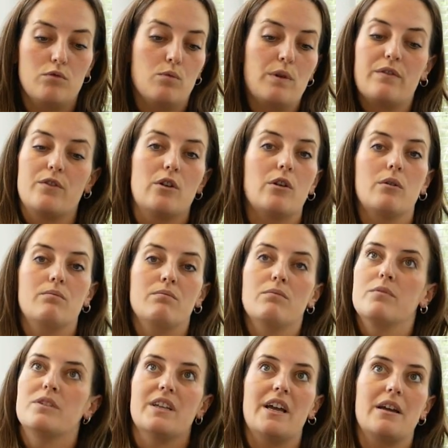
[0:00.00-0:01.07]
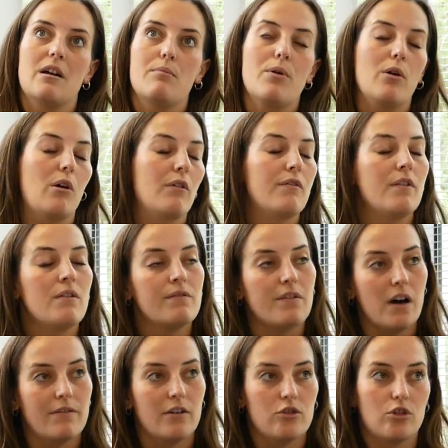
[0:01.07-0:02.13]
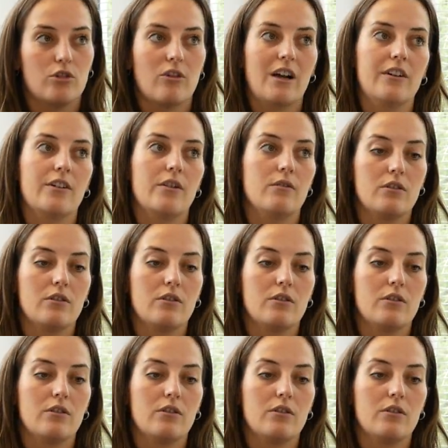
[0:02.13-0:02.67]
we've got, say, a pot of 500 grand